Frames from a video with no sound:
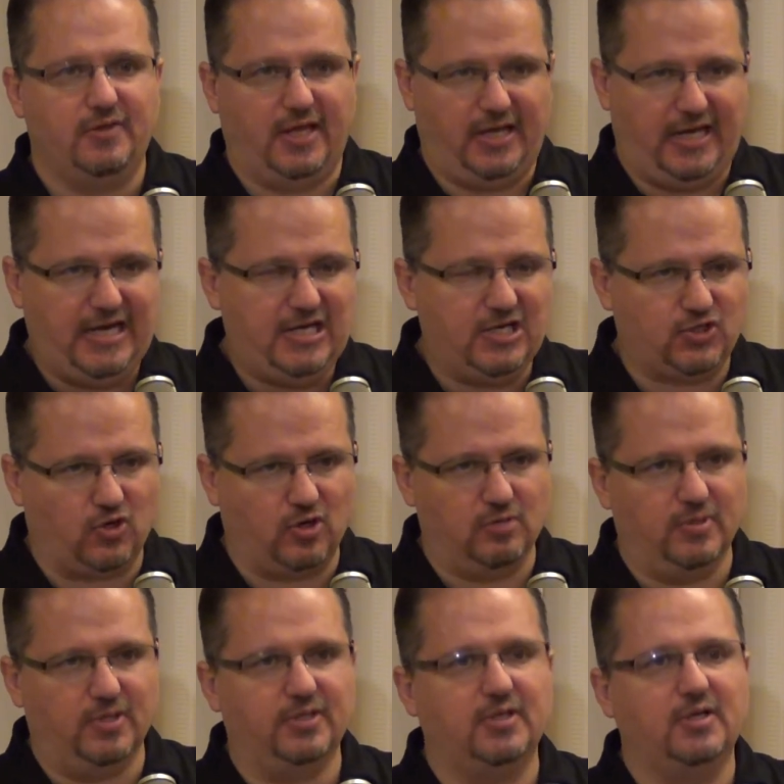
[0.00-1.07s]
that he
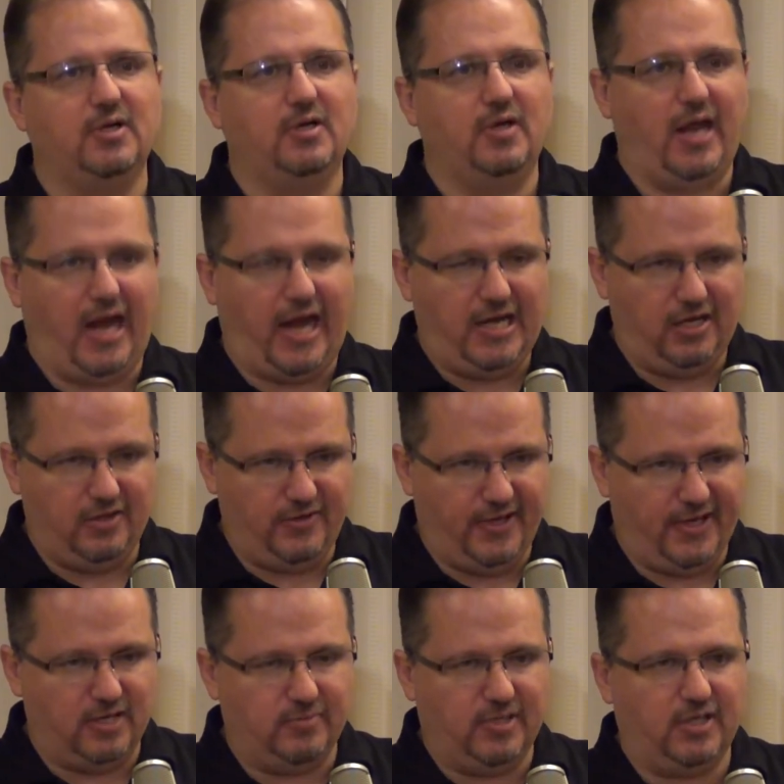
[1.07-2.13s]
determined aided the
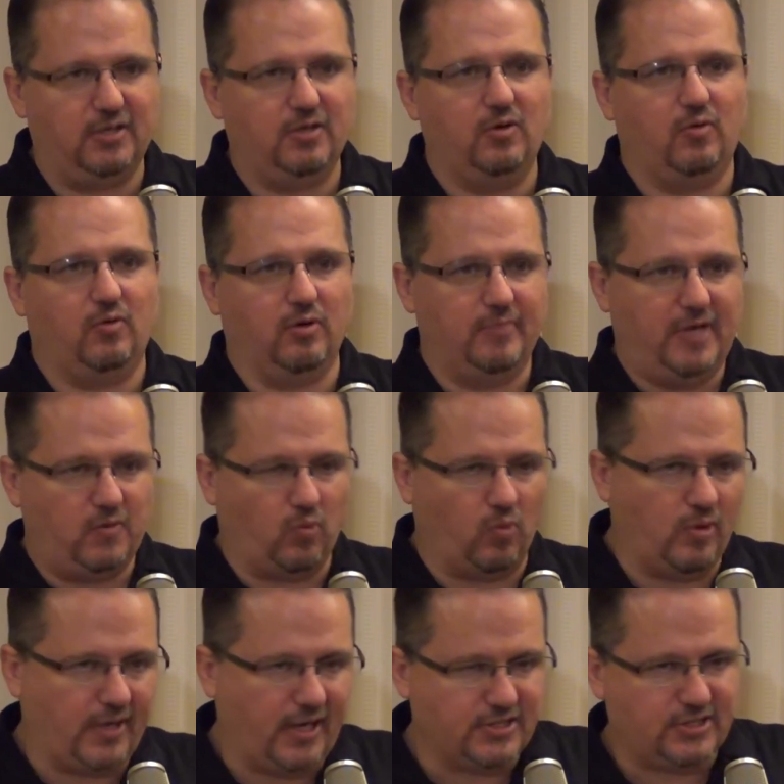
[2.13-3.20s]
enemy or made
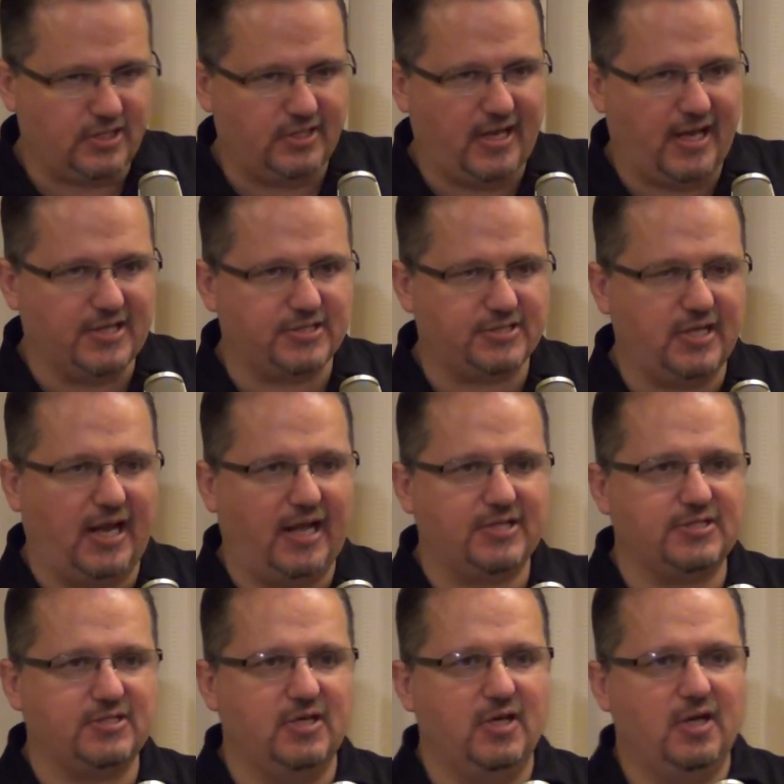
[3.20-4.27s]
war against the United
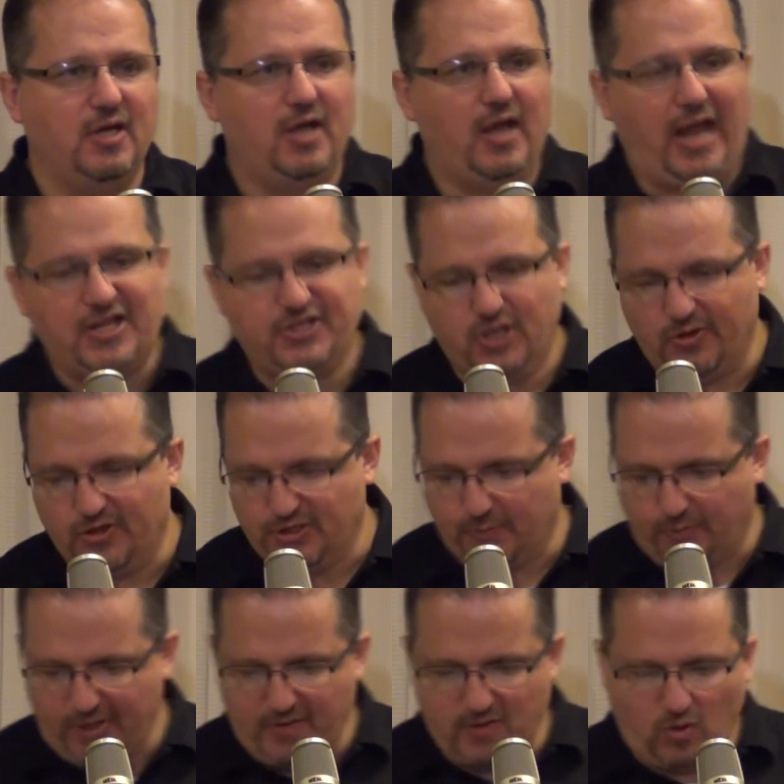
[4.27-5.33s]
States. And so the
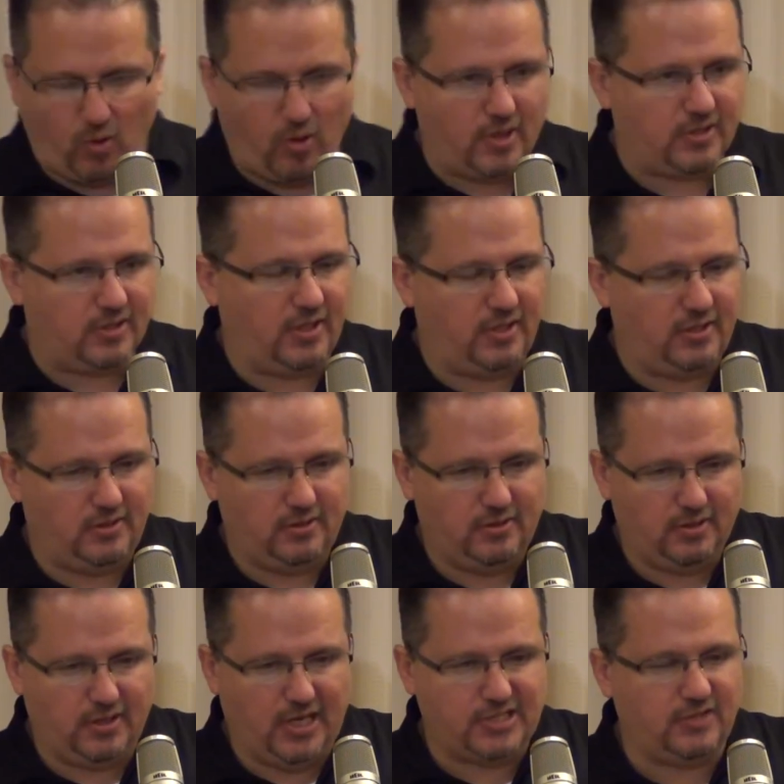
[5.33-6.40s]
Supreme Court
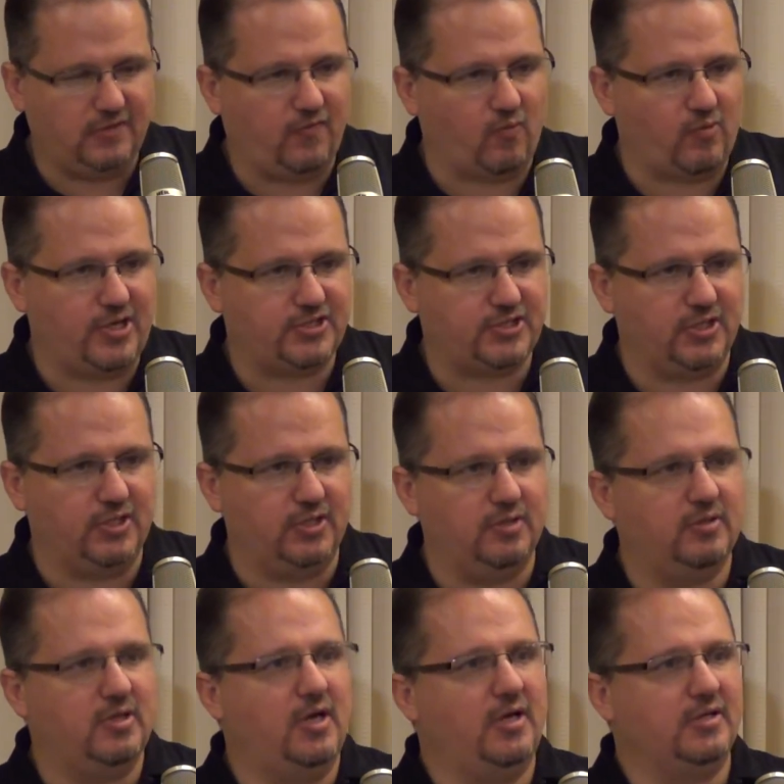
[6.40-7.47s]
in
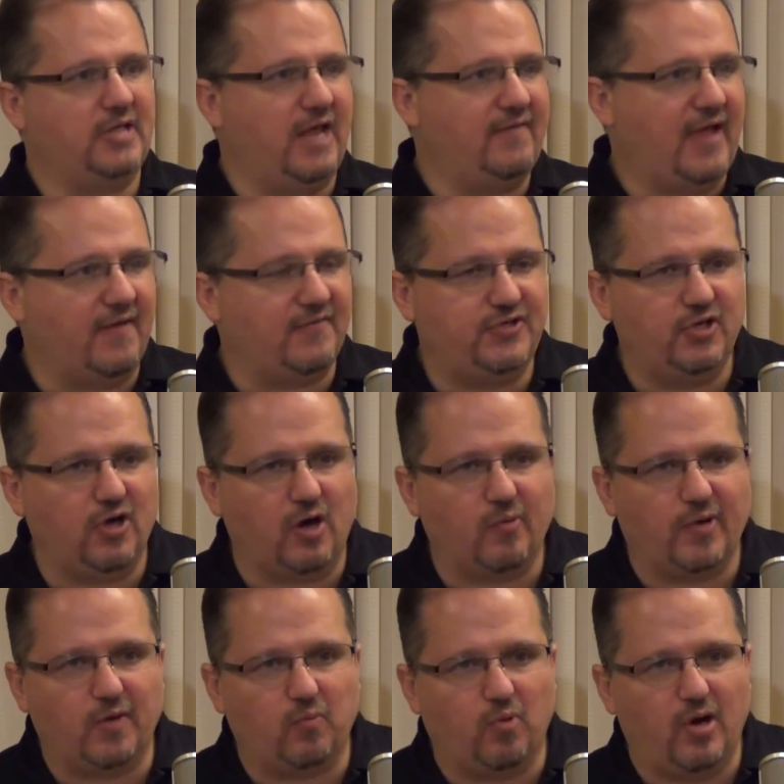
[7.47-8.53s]
1942 gave FDR
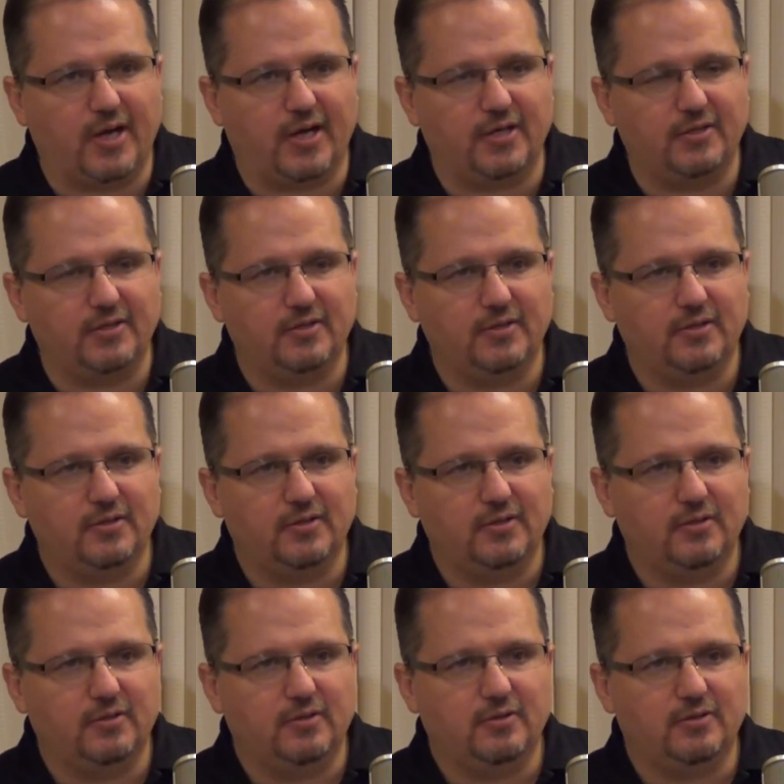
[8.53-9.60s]
what he wanted.
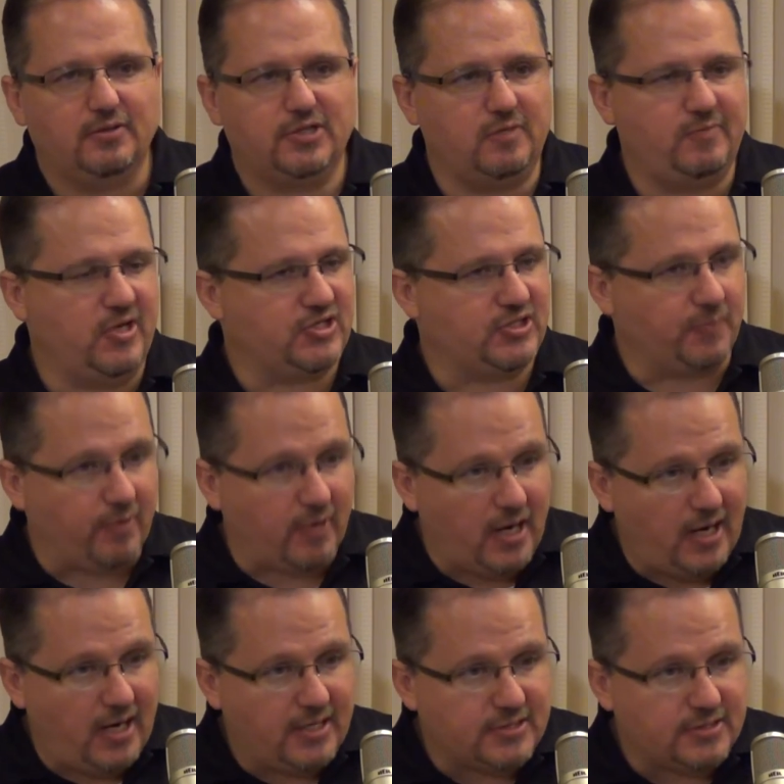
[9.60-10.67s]
Should it be a
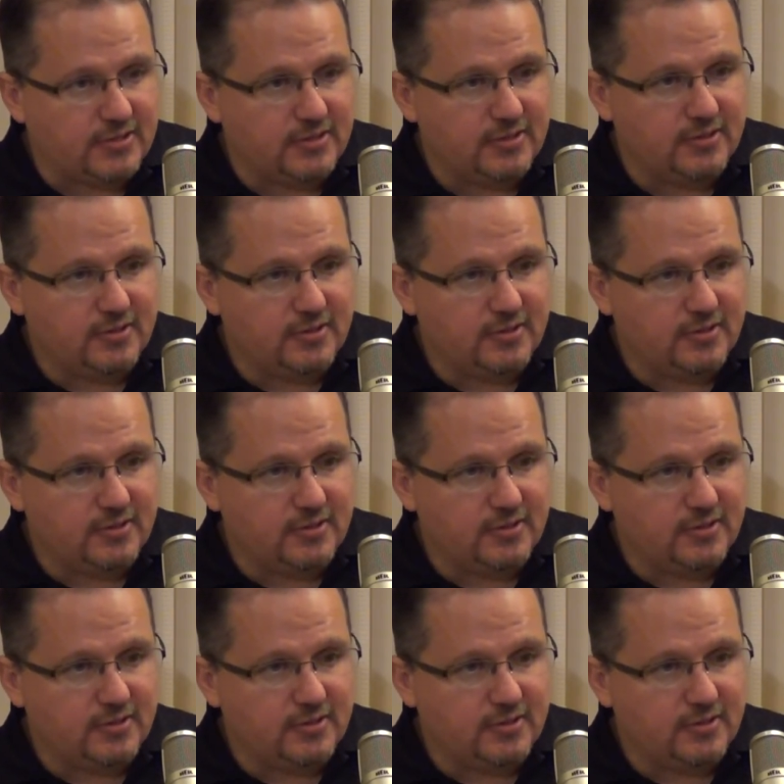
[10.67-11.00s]
surprise?